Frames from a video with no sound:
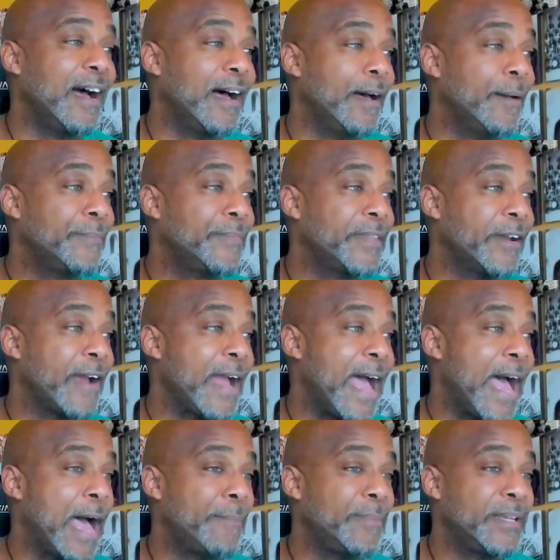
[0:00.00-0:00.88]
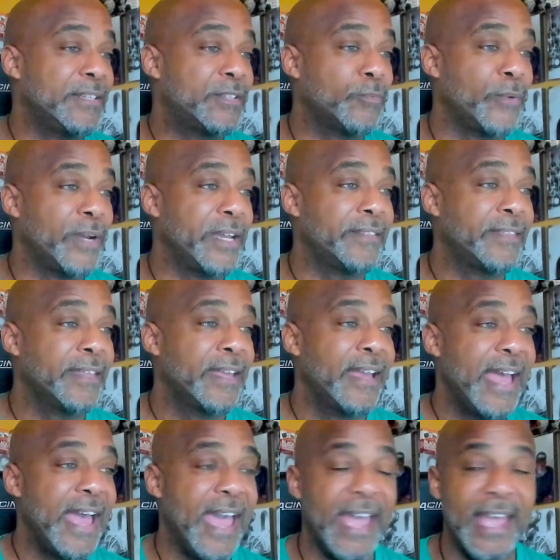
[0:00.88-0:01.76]
their hobbies with
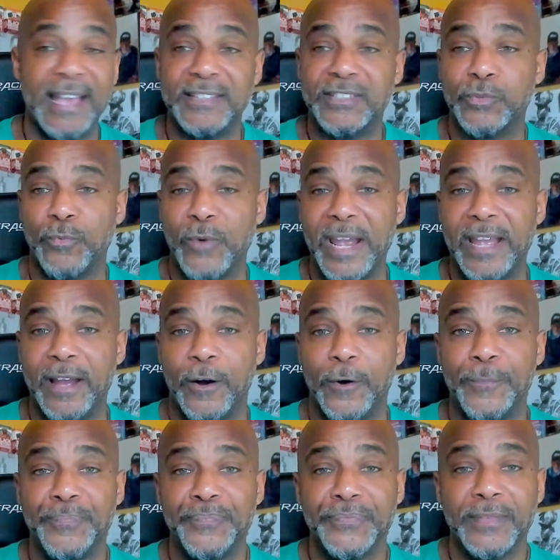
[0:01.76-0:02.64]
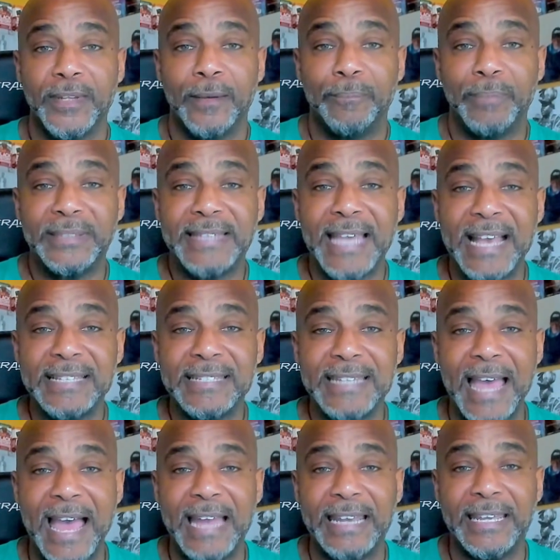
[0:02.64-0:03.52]
as well. But that's
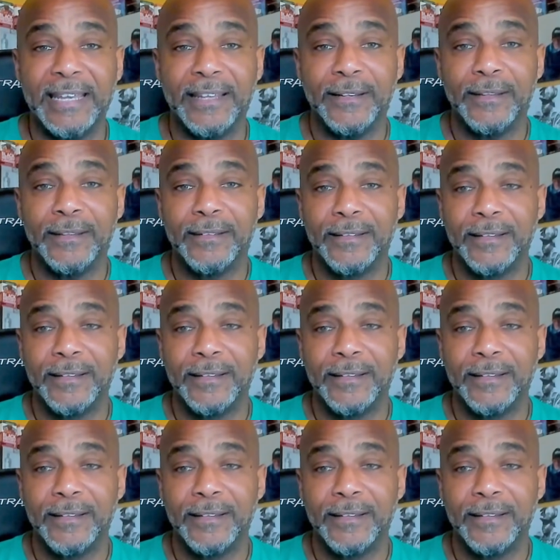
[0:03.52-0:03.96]
not it.